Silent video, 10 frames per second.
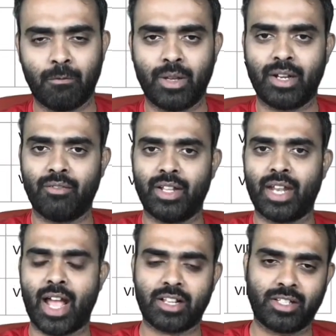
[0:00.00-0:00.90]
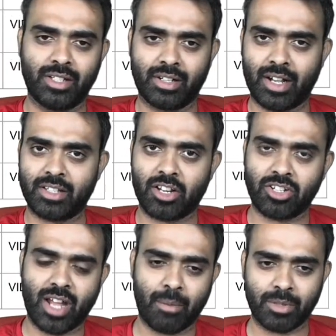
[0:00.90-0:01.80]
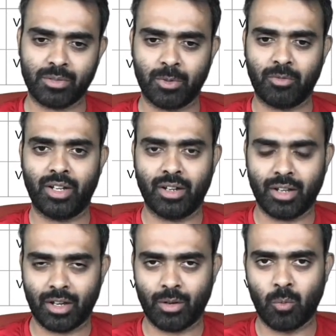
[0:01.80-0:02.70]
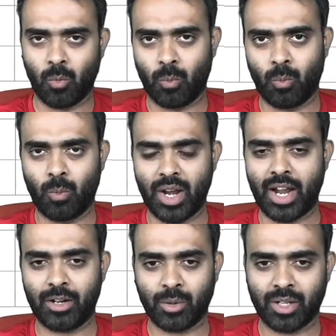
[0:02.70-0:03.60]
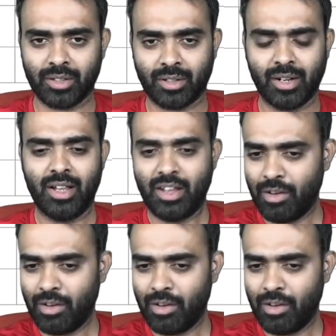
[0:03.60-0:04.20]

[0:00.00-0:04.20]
when actual transaction happens between one hand to another,